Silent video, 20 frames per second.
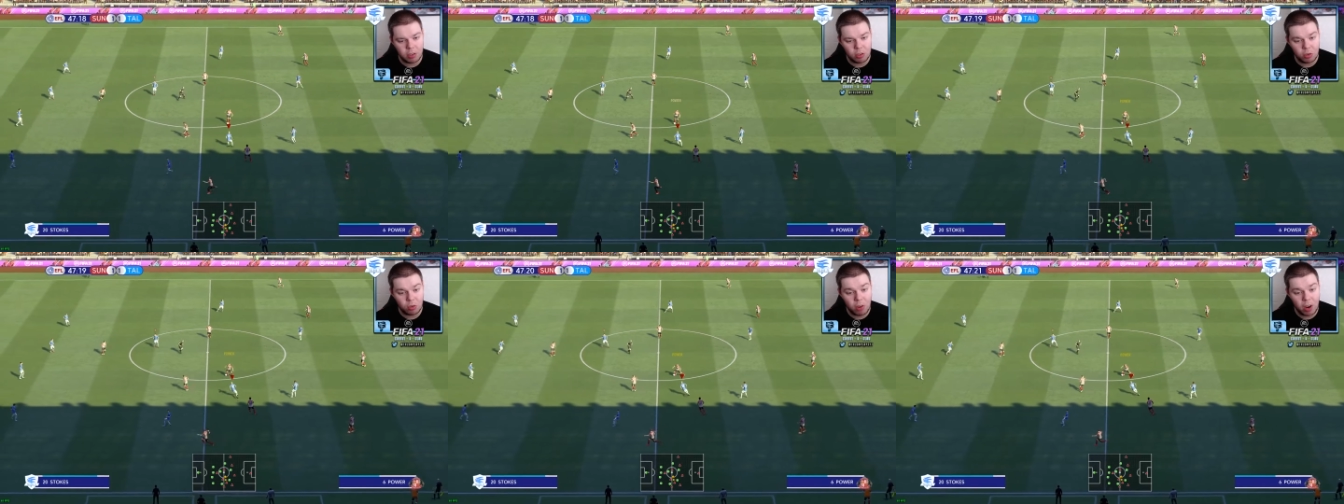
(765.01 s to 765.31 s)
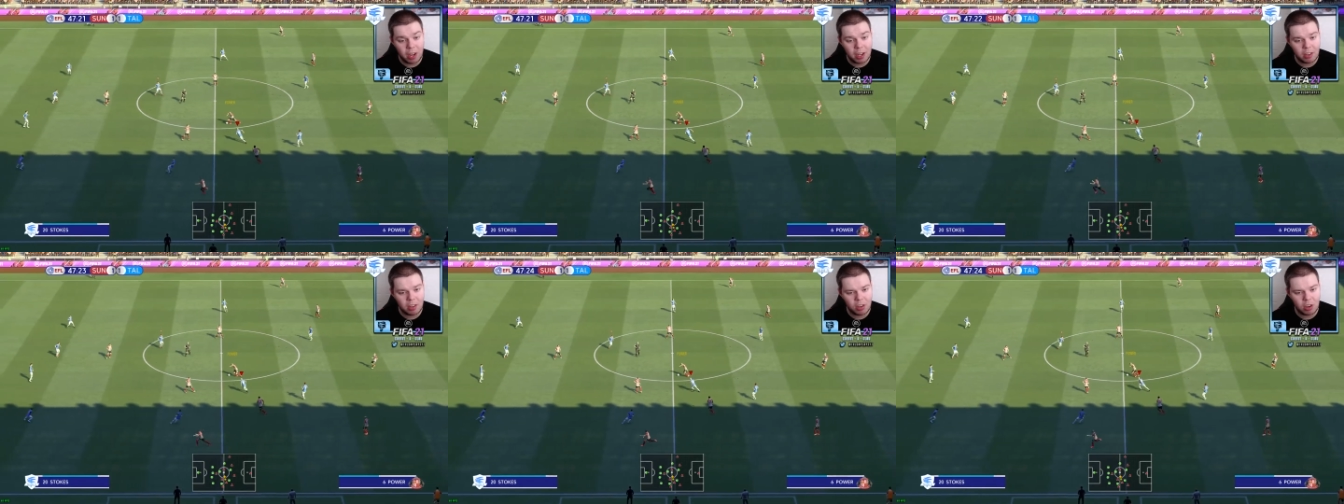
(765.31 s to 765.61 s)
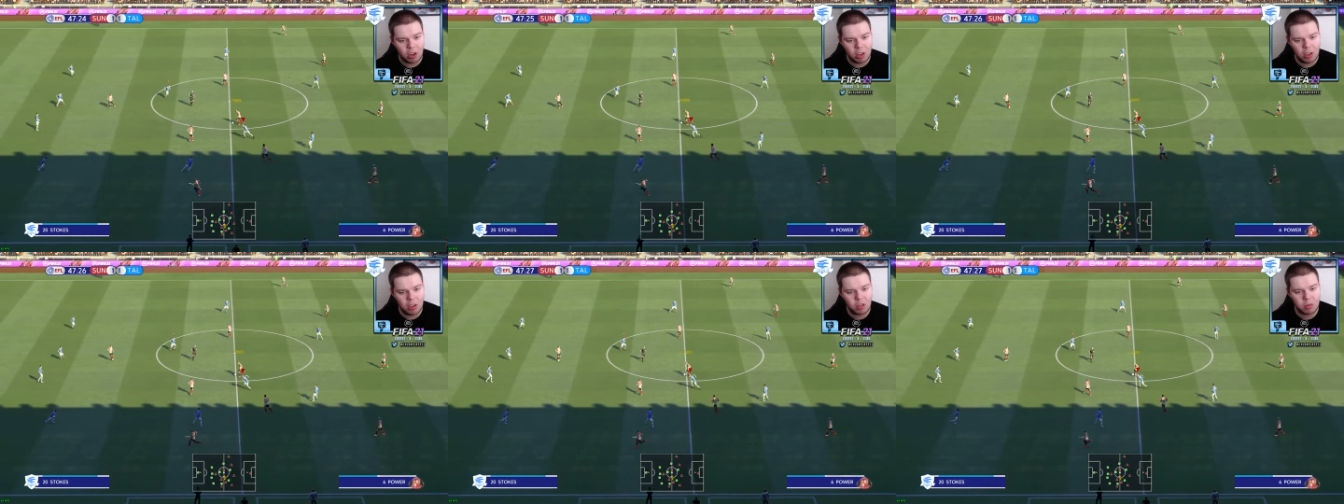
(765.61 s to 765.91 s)
So Ryan
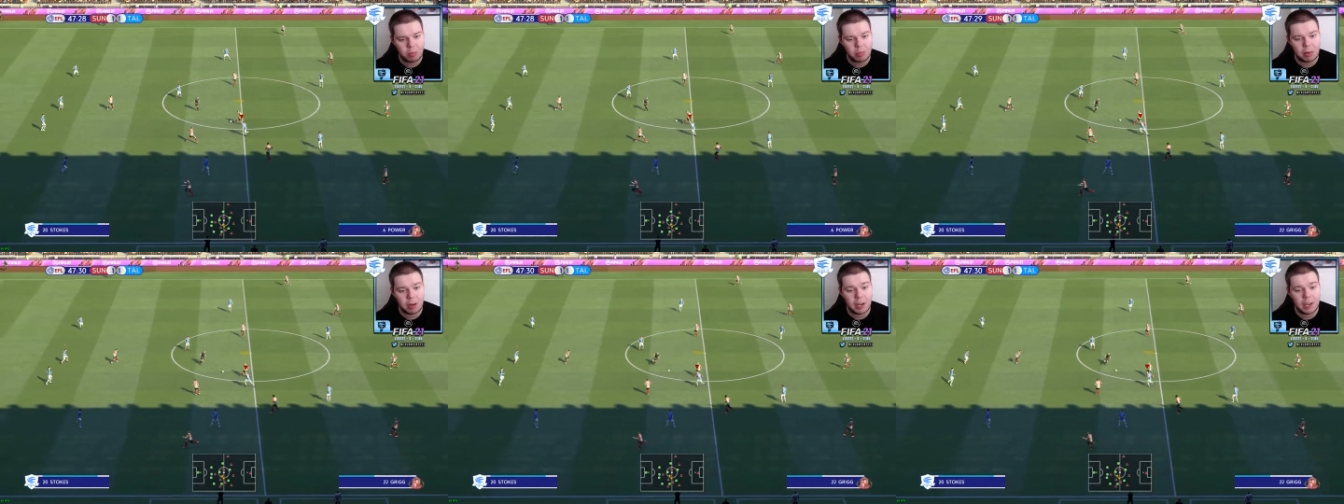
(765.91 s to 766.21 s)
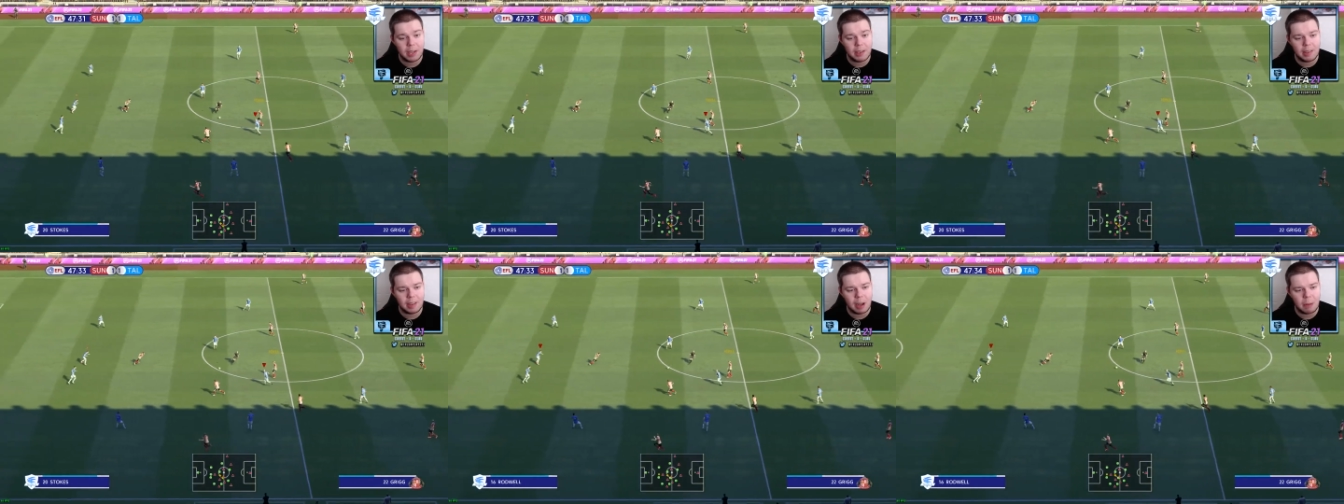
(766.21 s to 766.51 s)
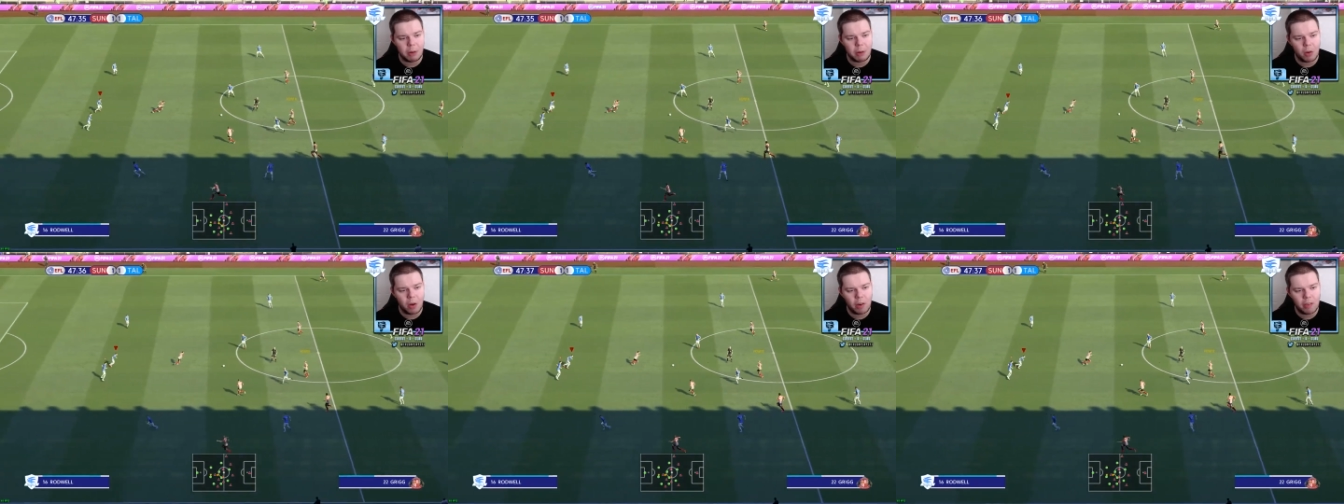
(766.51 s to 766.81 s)
Scott is playing
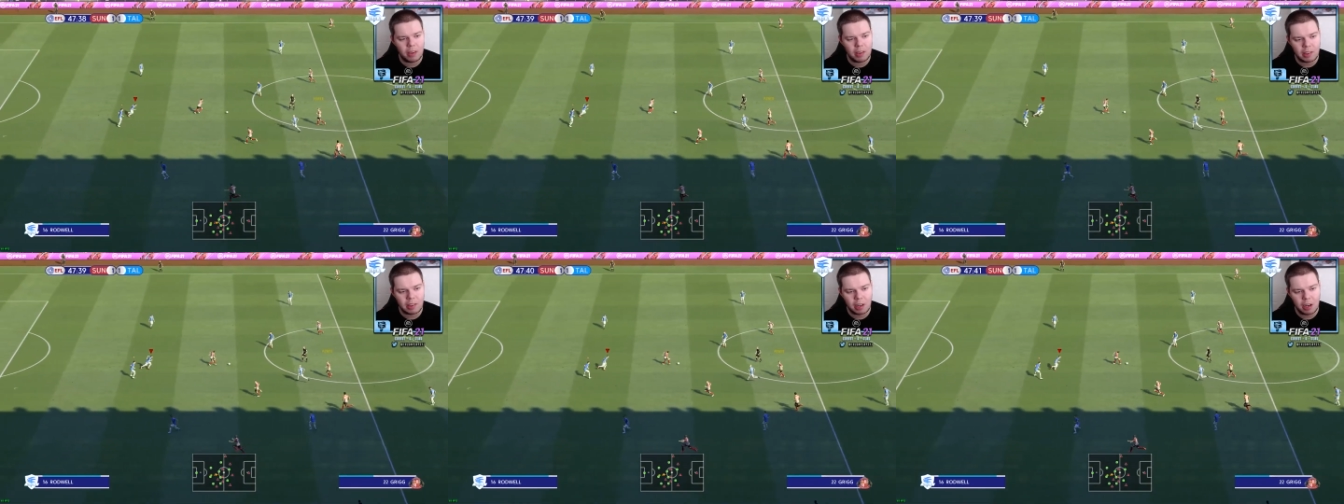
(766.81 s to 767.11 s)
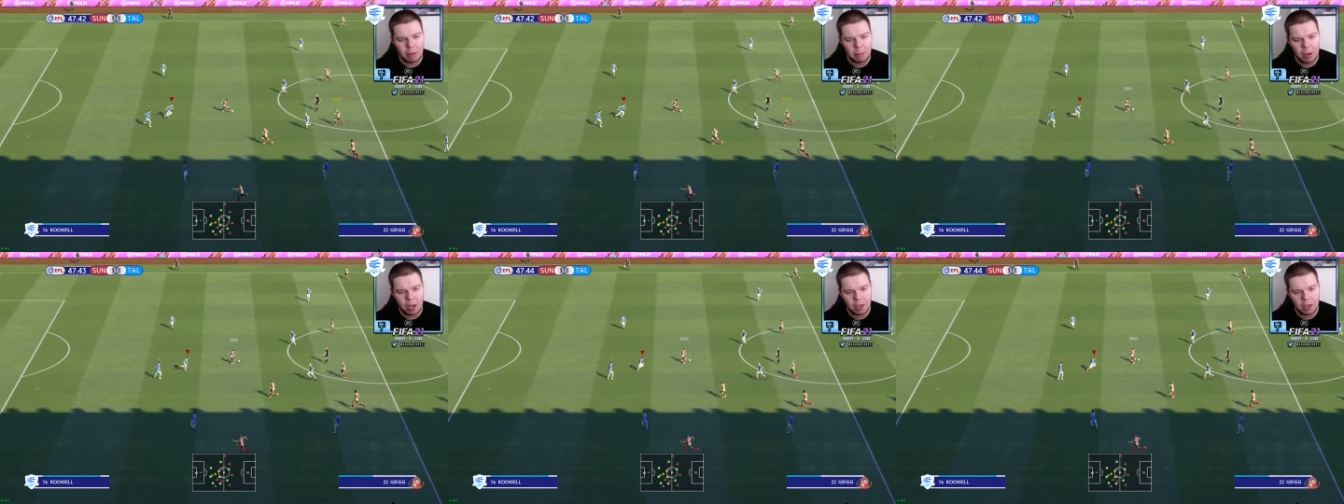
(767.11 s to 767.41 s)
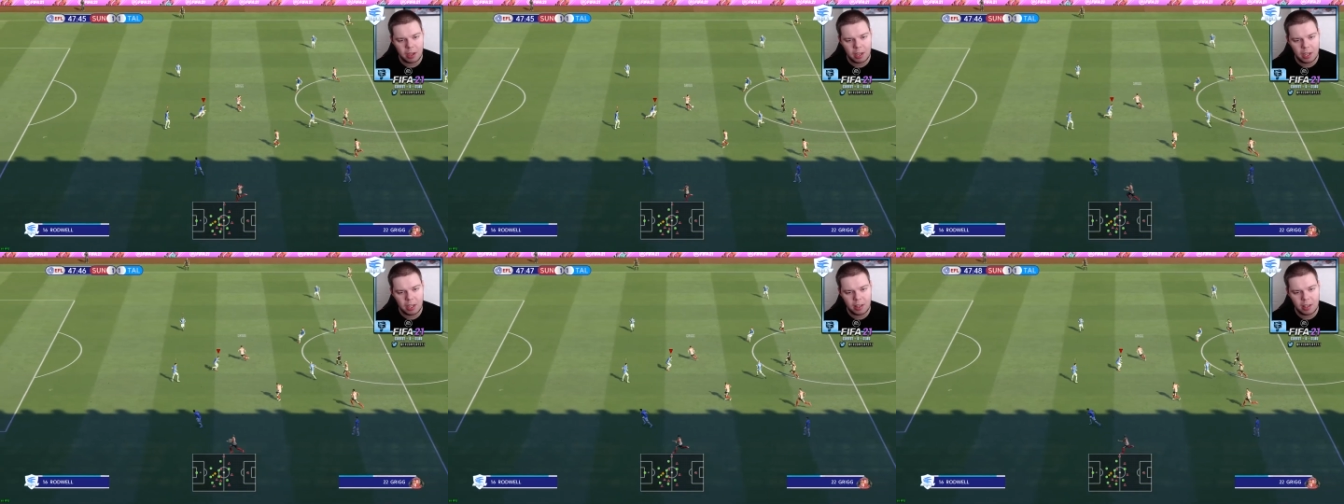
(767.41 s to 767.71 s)
temporary centre
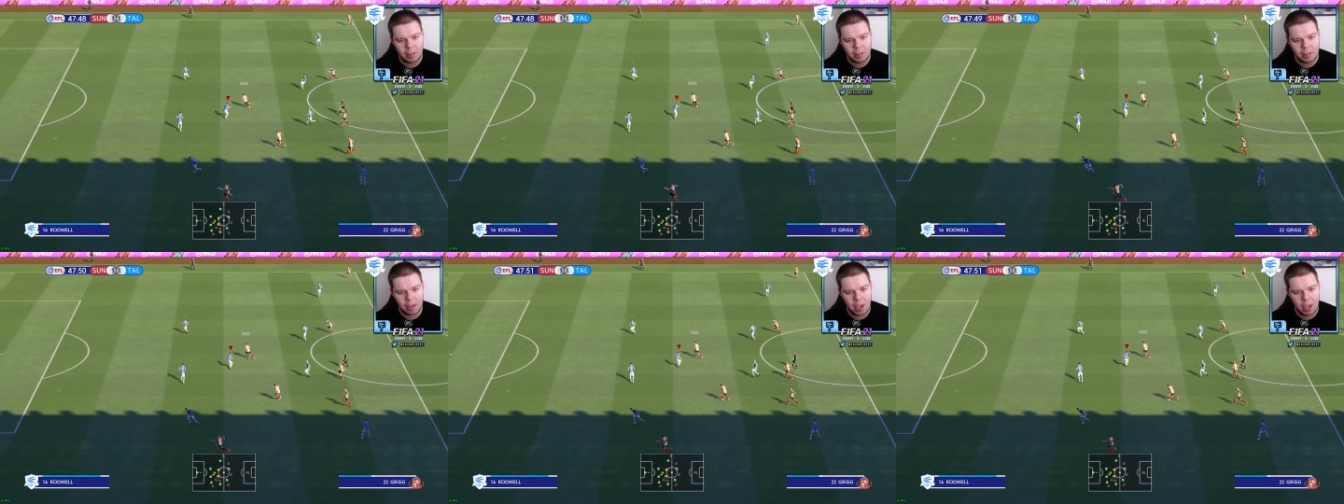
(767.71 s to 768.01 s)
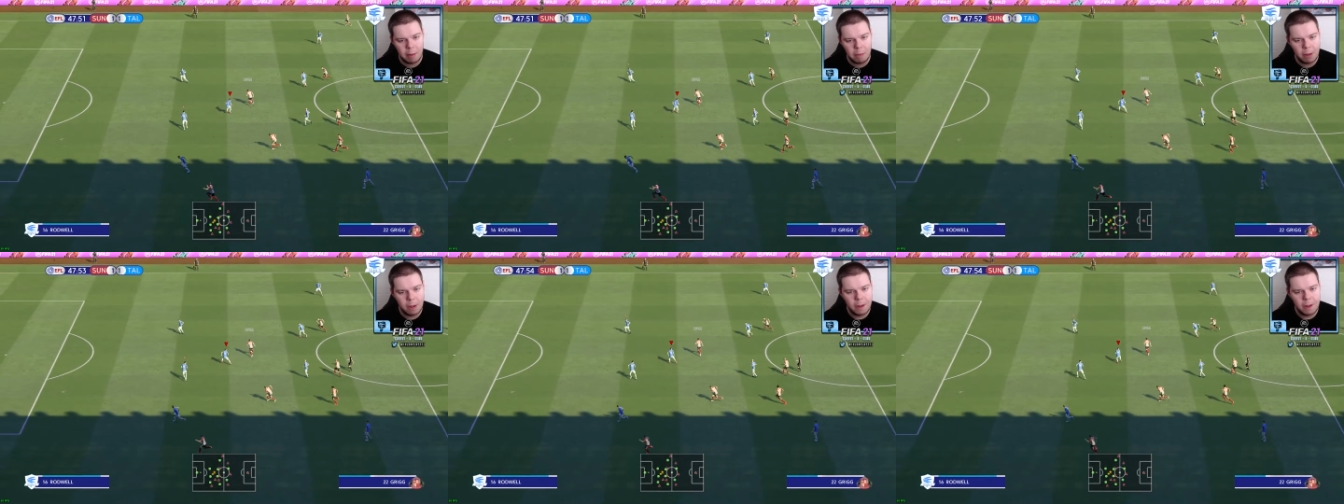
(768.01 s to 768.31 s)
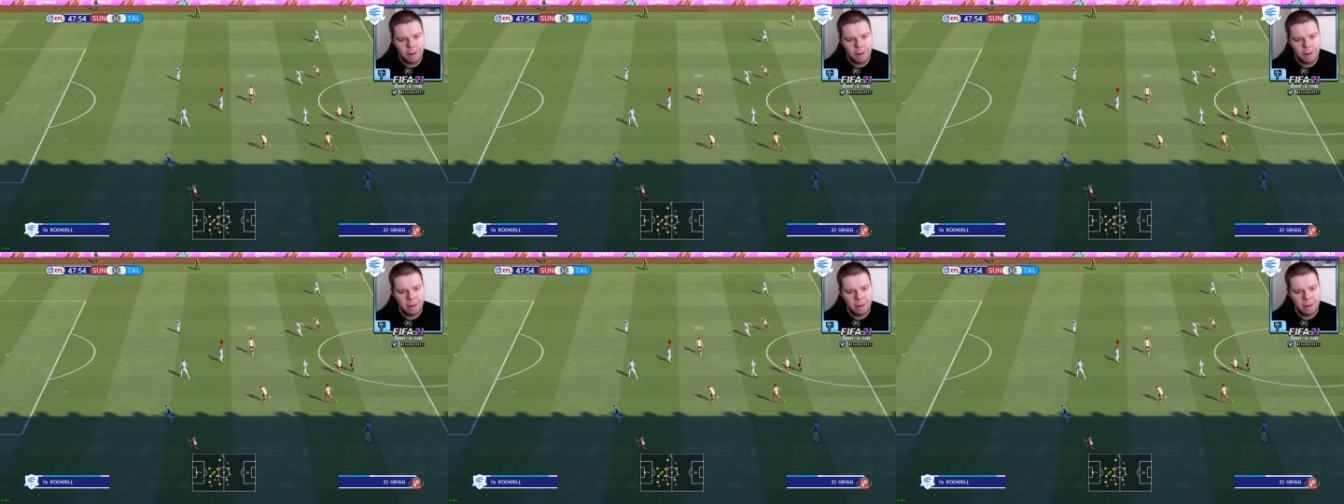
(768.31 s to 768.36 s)
back in this game.